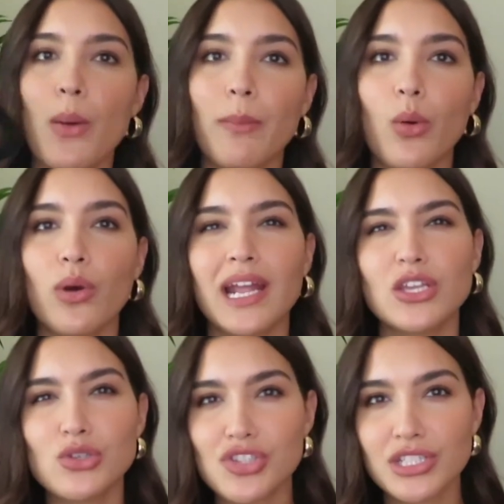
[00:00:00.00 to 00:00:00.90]
but what I
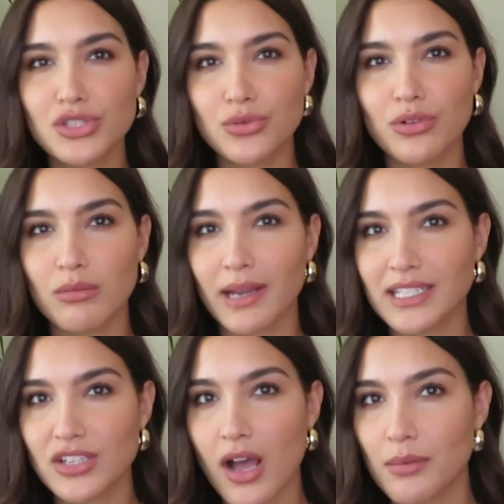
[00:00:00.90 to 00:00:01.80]
usually do with my
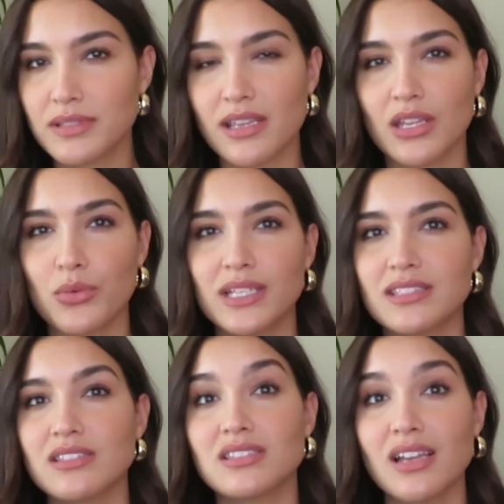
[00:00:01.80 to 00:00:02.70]
tops
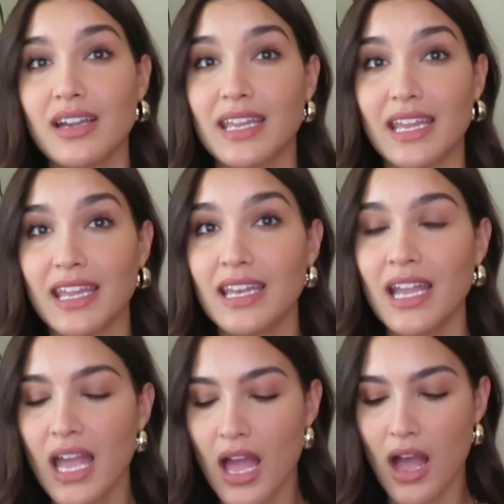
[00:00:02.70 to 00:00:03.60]
anyways is tuck it
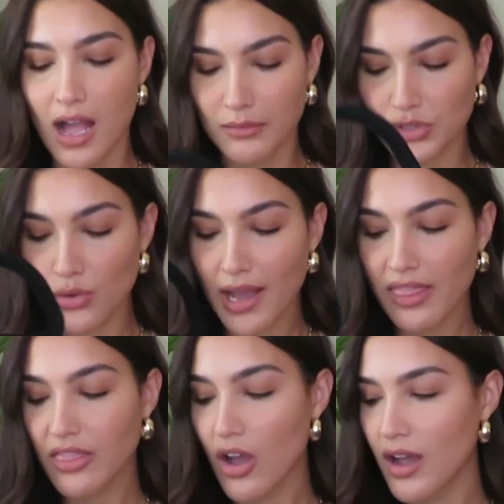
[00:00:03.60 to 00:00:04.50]
in. So I
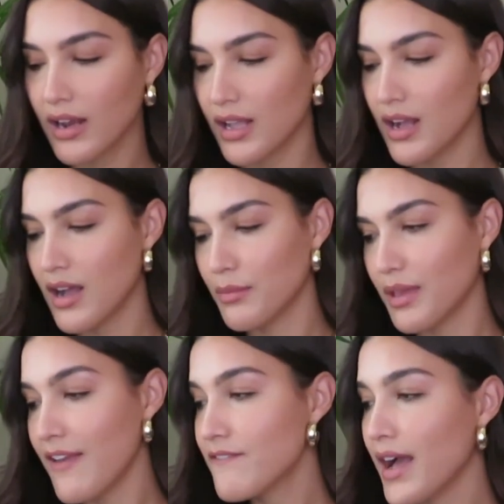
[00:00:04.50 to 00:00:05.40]

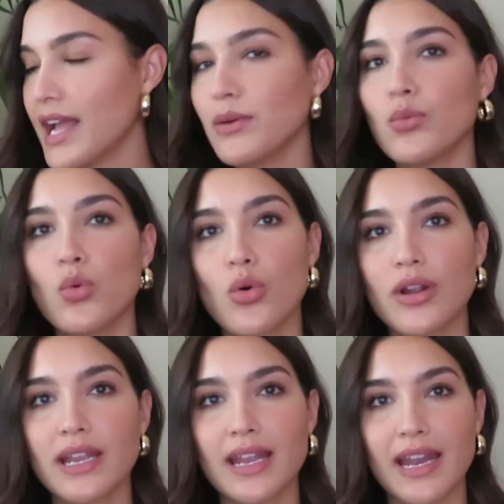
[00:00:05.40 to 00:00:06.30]
thought if I
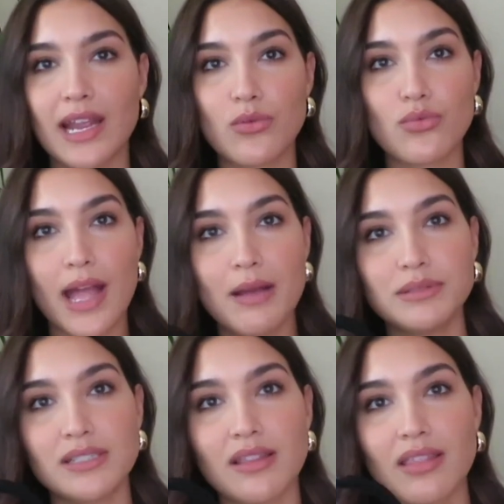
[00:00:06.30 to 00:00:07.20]
wore it and I
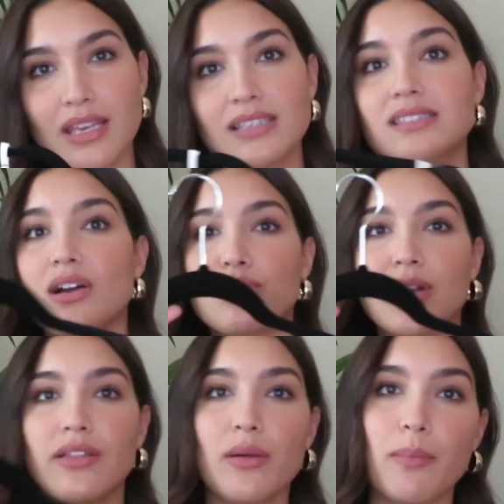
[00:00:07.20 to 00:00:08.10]
wrapped this
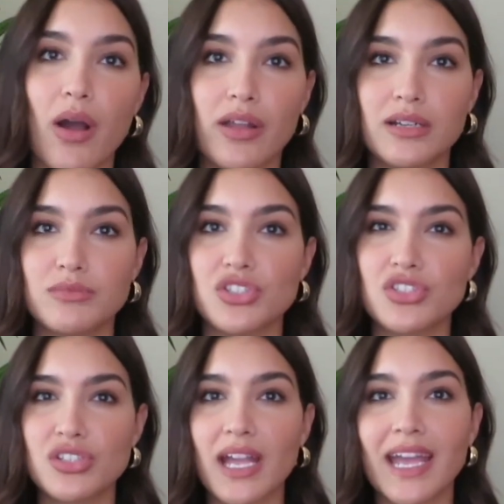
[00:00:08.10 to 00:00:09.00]
around the bottom
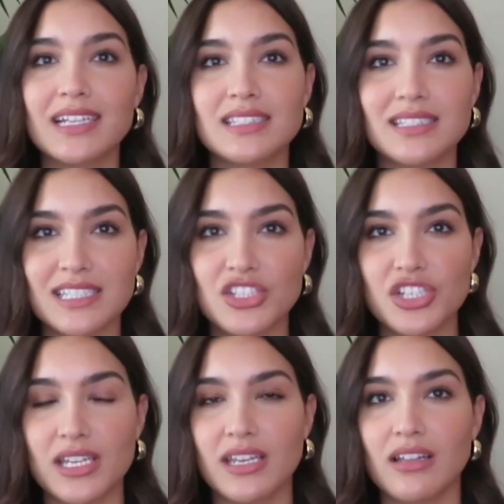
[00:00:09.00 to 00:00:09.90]
just to kind of
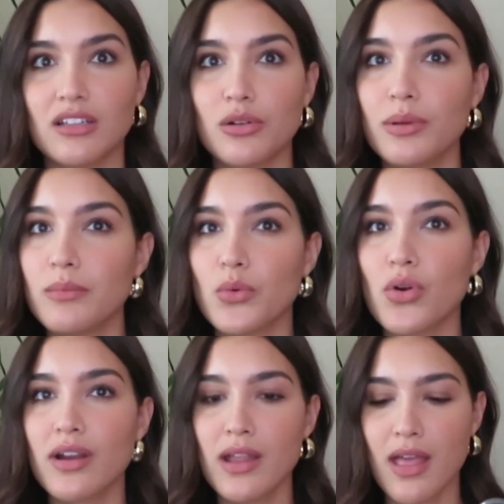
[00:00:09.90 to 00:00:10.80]
cinch it in a little bit
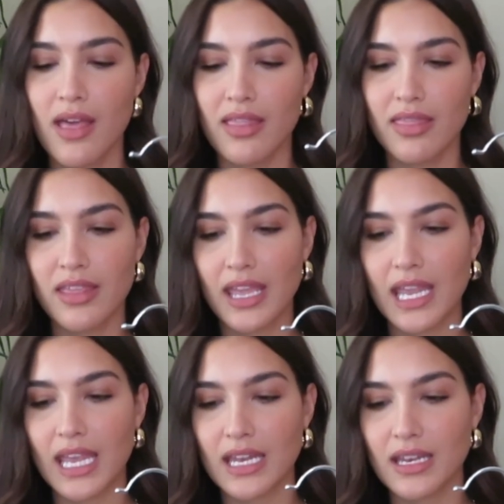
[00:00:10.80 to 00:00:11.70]
more,
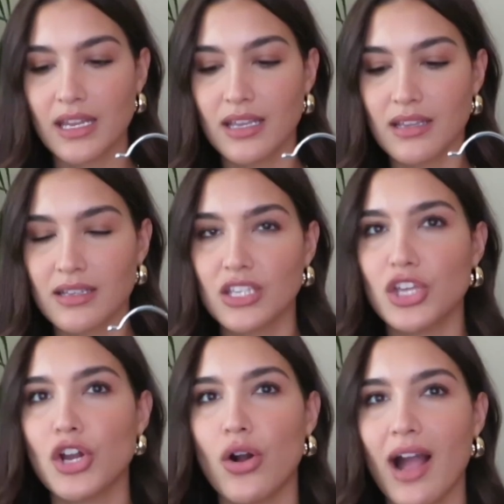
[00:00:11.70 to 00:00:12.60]
then,
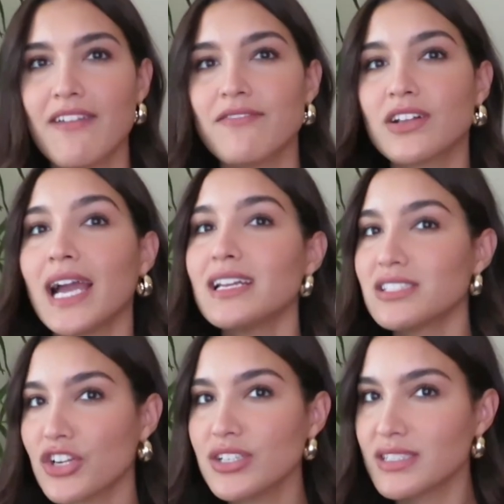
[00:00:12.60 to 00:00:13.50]
you know, I kind
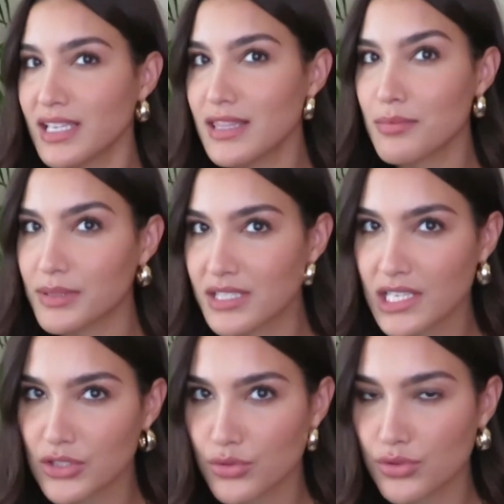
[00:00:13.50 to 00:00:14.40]
of started seeing the
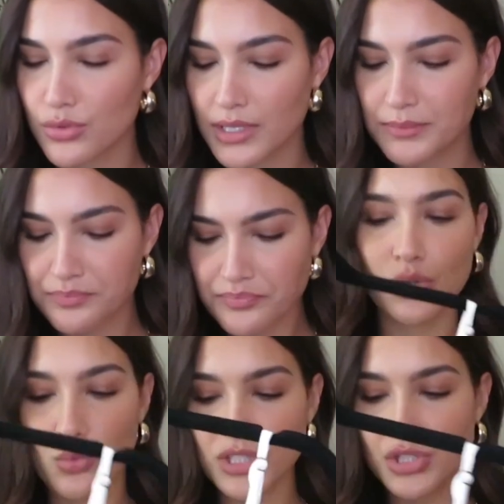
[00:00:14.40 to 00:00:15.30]
potential to it.
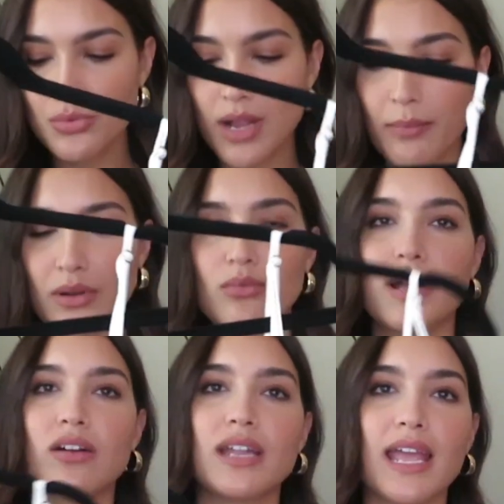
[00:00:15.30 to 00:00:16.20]
So once you wrap it
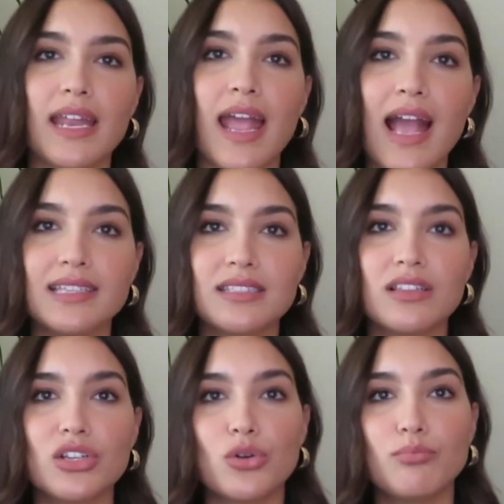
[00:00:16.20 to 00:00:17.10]
around and it has a
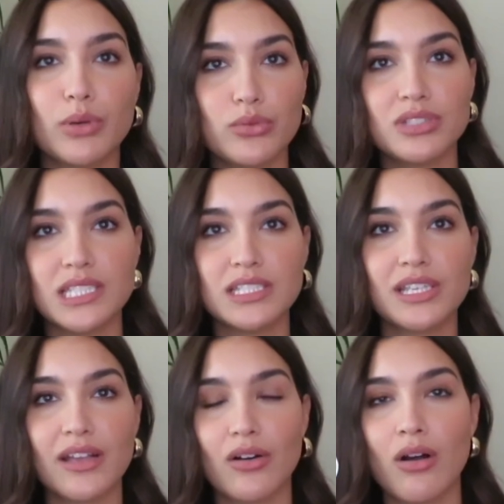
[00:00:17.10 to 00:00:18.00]
little bow
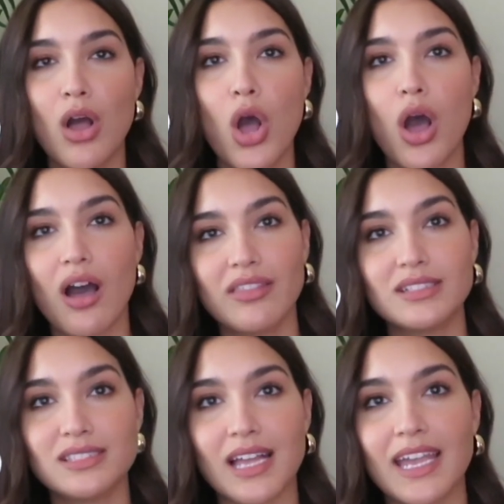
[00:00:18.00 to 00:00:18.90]
detail on
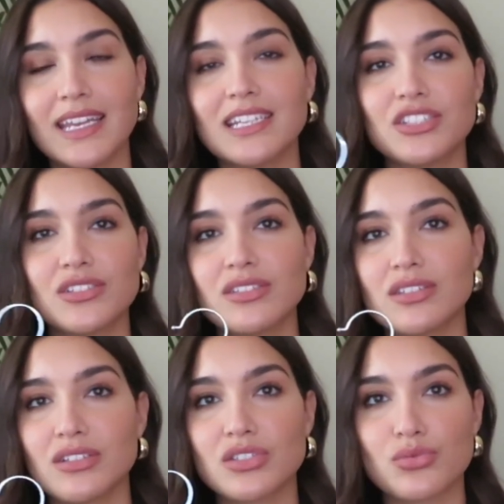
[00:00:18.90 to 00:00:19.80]
the side, it just
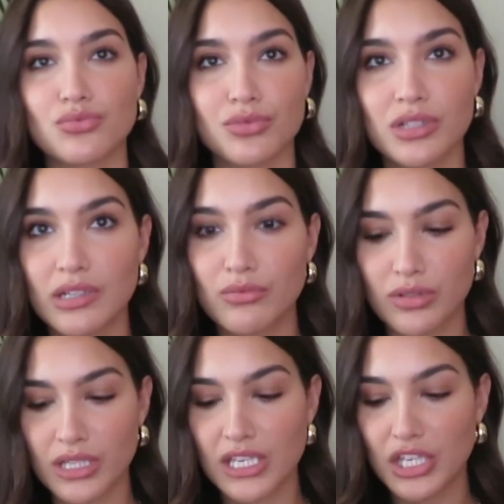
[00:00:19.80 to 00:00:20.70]
looks really,
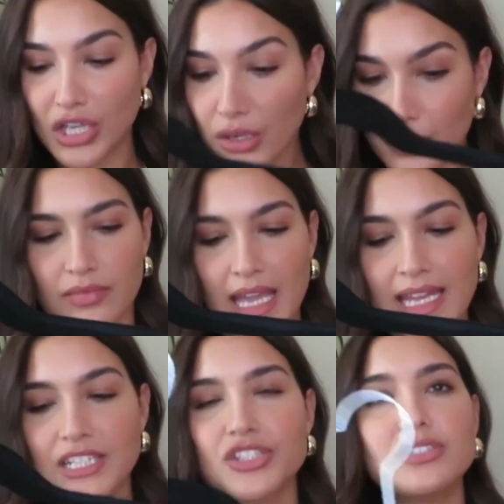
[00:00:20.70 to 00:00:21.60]
really cute.
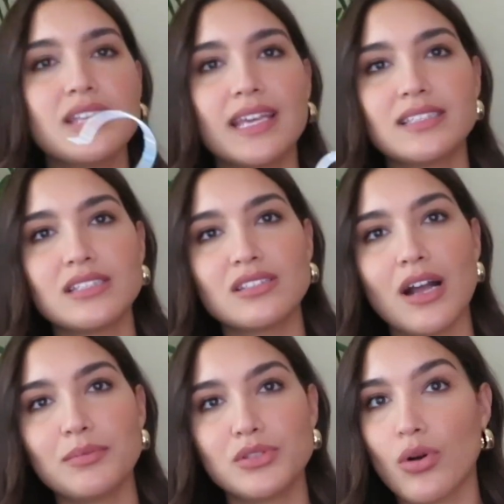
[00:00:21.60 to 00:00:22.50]
And it just takes the
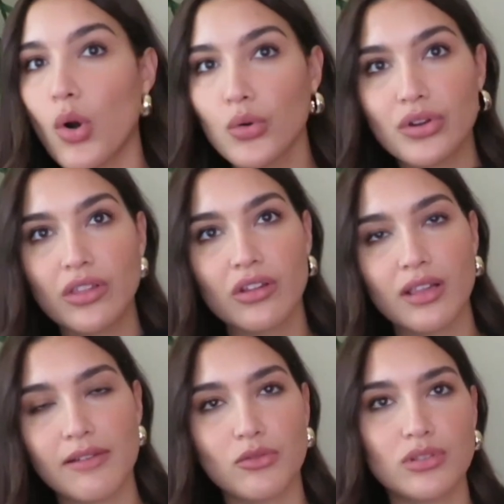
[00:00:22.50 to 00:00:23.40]
top to a whole nother
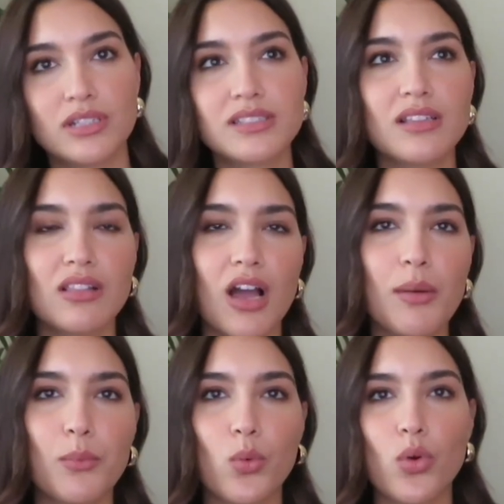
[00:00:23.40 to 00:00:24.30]
level. It looks a
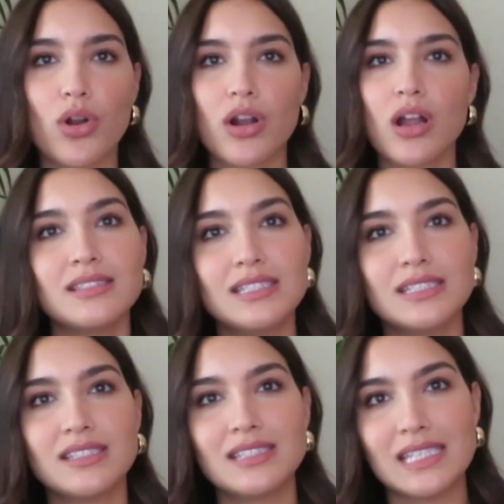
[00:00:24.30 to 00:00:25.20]
lot more
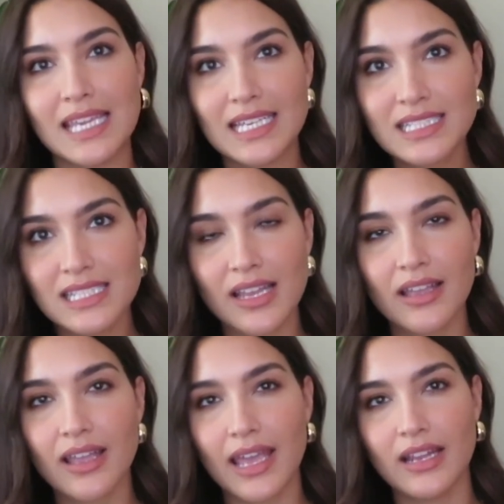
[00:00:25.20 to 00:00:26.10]
distinct
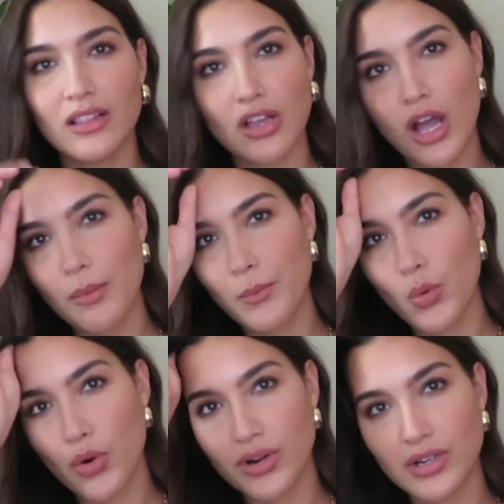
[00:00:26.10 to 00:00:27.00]
and a lot
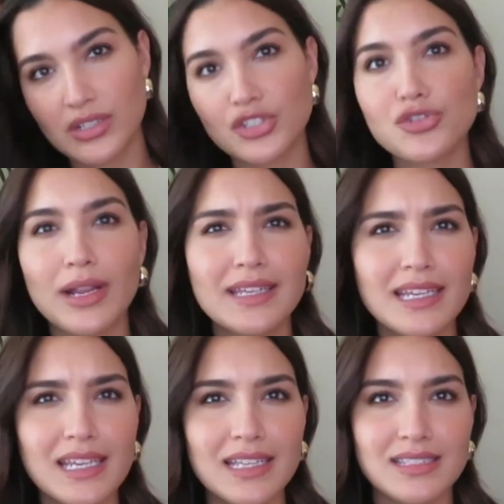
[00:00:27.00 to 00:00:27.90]
more
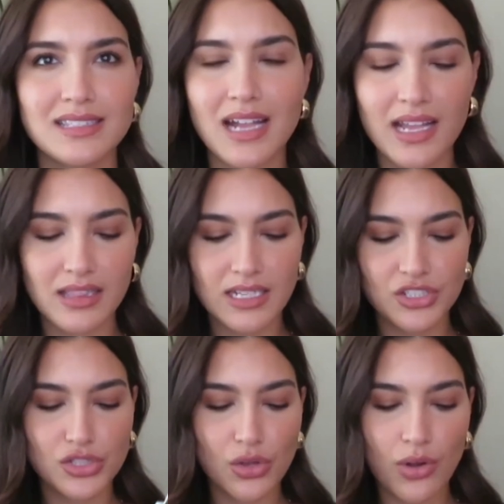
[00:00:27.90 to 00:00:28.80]
trendy and
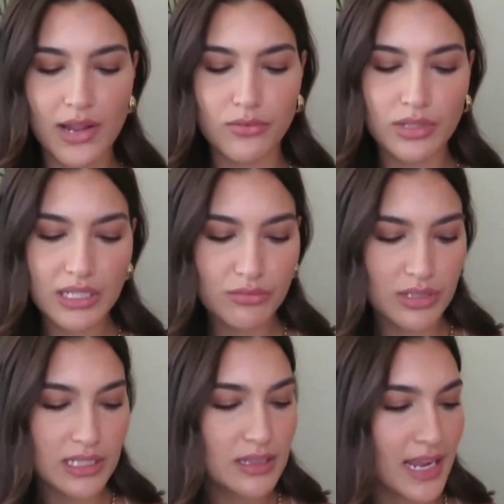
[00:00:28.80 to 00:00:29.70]
stylish. So I really,
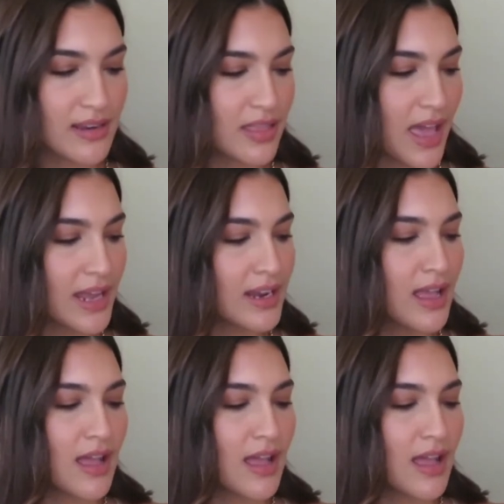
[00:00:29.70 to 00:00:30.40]
really like that.